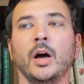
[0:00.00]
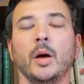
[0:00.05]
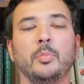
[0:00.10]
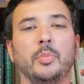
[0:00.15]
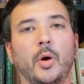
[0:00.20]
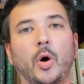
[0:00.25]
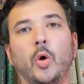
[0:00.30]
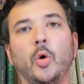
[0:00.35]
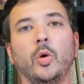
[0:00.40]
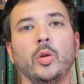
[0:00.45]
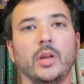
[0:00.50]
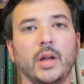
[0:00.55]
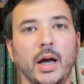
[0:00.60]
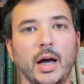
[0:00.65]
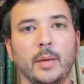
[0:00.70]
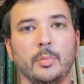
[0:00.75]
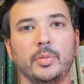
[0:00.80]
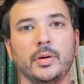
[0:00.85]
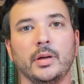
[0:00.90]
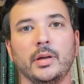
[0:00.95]
poll
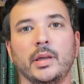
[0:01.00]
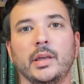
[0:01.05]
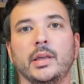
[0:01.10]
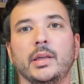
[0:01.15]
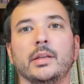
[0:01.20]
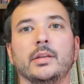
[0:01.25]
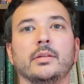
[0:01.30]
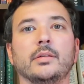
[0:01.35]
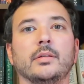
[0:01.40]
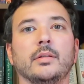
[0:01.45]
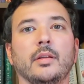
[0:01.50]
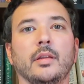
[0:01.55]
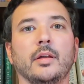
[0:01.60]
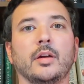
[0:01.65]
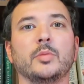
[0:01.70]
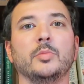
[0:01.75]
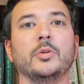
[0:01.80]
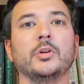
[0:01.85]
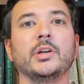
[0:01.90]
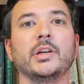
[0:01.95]
up in the
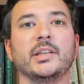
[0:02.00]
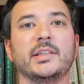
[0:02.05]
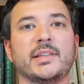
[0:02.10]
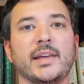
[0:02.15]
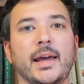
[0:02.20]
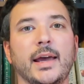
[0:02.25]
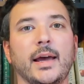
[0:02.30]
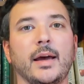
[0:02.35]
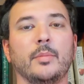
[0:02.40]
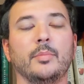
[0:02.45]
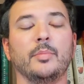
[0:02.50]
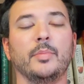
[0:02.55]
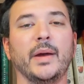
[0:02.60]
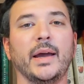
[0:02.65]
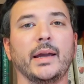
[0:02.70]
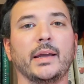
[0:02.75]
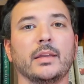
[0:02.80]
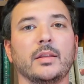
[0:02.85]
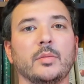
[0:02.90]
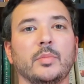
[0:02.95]
community tab
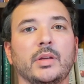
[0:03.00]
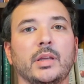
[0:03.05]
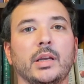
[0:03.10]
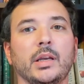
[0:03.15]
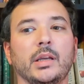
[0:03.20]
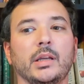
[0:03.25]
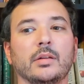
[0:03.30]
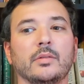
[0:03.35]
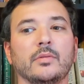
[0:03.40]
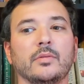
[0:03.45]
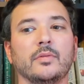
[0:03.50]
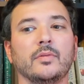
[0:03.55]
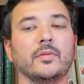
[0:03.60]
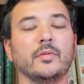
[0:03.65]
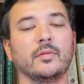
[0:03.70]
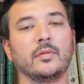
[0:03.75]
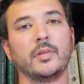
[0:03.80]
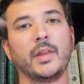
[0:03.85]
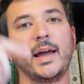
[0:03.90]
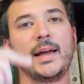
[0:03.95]
back in the beginning of
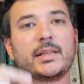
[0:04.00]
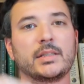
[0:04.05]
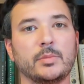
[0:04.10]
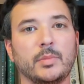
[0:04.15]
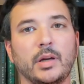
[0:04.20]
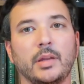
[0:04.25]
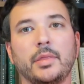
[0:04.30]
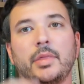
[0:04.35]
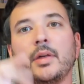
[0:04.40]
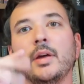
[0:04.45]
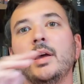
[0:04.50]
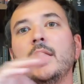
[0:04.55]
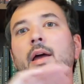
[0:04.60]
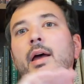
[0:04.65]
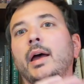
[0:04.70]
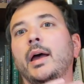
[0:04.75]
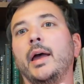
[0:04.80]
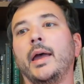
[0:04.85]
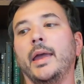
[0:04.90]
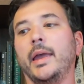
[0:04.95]
last month,
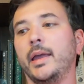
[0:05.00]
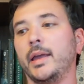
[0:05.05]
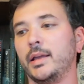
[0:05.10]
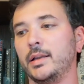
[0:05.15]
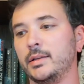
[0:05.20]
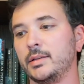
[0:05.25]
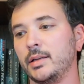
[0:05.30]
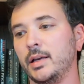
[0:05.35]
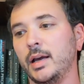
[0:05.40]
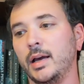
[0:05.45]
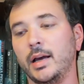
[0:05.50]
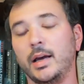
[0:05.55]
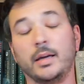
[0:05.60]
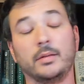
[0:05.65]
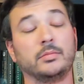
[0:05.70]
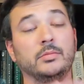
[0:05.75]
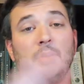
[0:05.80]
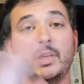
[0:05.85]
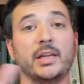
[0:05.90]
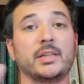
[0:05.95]
and
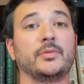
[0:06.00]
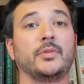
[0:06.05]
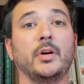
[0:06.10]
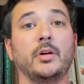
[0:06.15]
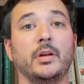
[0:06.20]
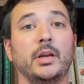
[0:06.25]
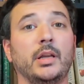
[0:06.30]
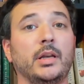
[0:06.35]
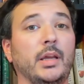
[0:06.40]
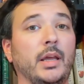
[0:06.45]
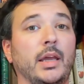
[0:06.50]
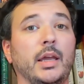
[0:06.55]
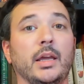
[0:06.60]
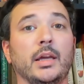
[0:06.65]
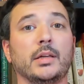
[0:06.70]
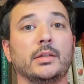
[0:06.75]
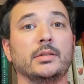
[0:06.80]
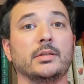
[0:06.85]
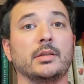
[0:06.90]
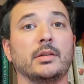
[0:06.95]
you guys voted,
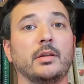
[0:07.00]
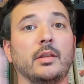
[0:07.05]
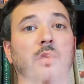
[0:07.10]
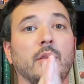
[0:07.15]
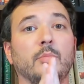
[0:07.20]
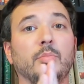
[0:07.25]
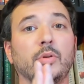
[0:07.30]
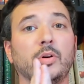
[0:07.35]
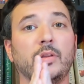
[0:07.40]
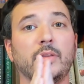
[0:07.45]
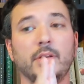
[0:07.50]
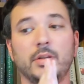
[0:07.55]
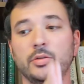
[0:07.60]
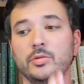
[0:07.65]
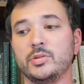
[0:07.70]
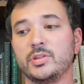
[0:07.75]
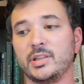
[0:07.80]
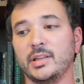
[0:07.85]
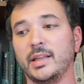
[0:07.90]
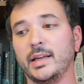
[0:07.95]
and the book that
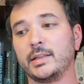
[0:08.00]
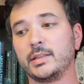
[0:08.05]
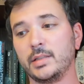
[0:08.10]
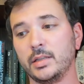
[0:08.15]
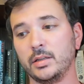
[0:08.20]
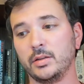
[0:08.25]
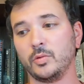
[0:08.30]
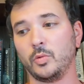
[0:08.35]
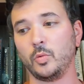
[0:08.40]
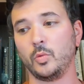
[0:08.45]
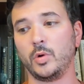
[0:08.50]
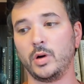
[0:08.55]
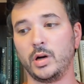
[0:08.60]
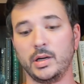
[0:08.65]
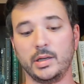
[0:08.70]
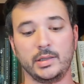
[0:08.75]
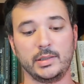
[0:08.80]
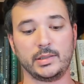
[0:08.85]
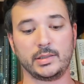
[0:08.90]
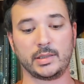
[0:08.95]
you selected
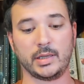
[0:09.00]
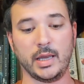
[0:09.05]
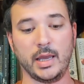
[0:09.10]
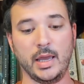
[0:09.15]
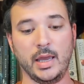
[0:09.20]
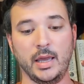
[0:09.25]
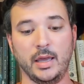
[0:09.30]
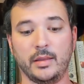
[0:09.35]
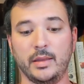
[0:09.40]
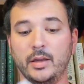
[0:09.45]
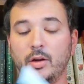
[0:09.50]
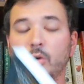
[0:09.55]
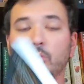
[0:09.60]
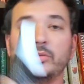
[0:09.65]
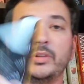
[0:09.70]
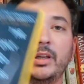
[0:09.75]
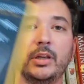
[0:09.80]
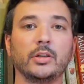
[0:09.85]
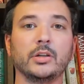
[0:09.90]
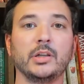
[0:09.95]
was The
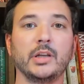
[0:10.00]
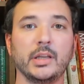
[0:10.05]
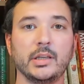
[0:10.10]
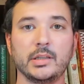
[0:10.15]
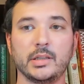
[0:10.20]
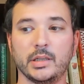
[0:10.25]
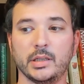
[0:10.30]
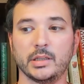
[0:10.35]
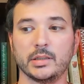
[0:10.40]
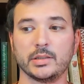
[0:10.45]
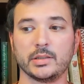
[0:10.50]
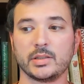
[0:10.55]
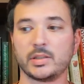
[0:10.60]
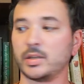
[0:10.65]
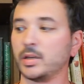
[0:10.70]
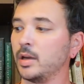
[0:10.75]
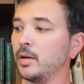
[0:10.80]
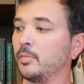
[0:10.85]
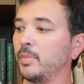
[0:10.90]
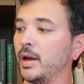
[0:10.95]
Only Good
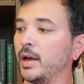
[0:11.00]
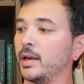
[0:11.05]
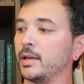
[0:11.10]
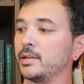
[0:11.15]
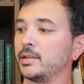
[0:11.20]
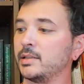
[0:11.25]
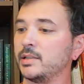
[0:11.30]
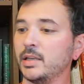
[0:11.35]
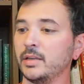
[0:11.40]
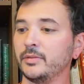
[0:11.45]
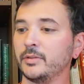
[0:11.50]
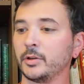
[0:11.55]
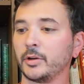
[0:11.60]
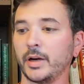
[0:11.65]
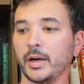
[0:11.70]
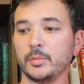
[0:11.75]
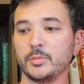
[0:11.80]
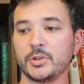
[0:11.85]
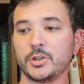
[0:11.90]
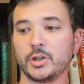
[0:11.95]
Indians by Stephen
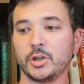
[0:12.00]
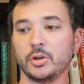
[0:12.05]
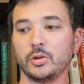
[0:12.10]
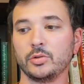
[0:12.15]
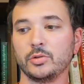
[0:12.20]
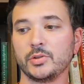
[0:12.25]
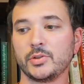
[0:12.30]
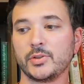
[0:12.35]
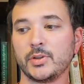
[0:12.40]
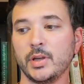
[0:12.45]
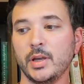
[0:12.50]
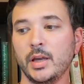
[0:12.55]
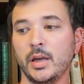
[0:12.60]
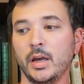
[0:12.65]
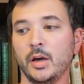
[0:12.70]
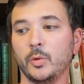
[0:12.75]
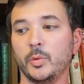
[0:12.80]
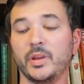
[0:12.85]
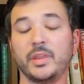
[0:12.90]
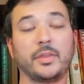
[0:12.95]
Graham Jones
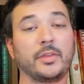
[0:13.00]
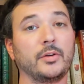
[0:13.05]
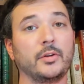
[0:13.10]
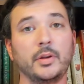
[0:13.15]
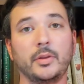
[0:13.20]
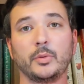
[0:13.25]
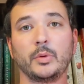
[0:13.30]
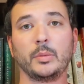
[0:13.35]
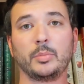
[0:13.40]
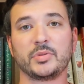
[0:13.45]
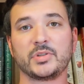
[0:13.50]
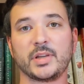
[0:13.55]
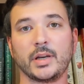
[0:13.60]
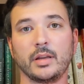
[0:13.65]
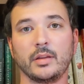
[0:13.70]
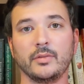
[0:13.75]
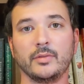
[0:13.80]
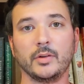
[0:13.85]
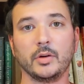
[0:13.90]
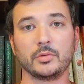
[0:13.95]
with 33% of
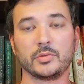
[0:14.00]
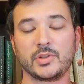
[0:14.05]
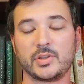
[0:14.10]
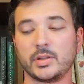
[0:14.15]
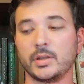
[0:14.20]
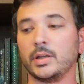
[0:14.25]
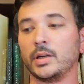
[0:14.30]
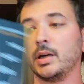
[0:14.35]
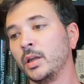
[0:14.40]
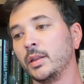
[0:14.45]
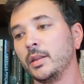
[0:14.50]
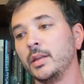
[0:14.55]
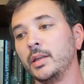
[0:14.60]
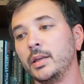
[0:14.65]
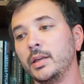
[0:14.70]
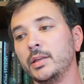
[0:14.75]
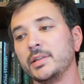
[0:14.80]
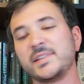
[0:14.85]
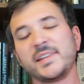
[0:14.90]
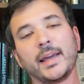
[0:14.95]
the votes.
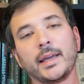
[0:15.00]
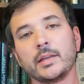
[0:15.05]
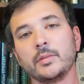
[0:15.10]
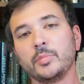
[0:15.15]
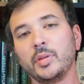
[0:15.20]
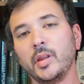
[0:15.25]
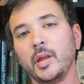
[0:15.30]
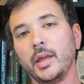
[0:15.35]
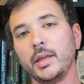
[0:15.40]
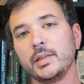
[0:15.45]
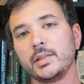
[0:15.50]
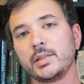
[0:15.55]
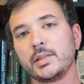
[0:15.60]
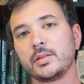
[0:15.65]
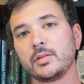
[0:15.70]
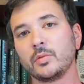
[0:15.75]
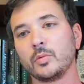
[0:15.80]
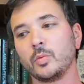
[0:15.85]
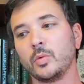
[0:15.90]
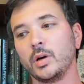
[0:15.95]
The second place
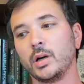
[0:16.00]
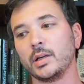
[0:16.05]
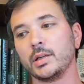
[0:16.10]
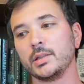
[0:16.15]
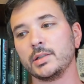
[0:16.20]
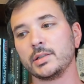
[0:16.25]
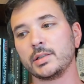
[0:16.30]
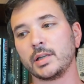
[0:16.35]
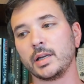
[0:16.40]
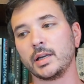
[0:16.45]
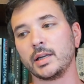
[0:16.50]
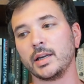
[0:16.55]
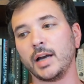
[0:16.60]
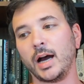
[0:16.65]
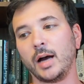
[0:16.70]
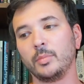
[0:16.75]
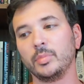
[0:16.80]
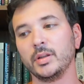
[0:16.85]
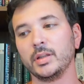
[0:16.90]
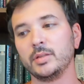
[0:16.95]
was
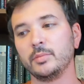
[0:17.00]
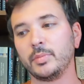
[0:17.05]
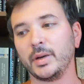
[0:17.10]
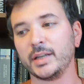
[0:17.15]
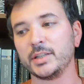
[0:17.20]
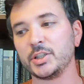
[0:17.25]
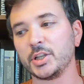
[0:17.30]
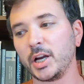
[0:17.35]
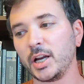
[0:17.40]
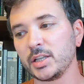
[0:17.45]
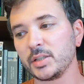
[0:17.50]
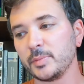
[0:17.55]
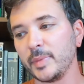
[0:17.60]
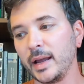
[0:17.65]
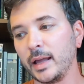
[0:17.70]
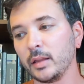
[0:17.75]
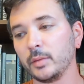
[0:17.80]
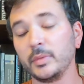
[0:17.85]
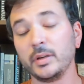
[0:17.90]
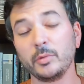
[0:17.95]
Goblin by Josh
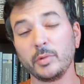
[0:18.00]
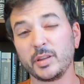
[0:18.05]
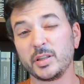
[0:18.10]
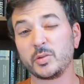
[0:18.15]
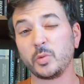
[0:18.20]
Malaman with